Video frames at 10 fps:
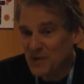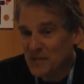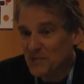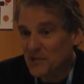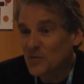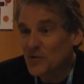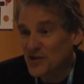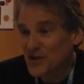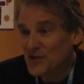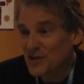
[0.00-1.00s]
people who
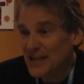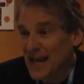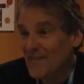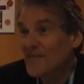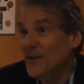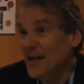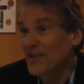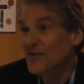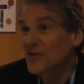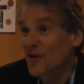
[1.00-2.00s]
essentially have their
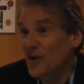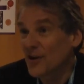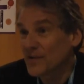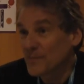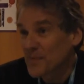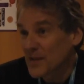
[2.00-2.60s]
hands on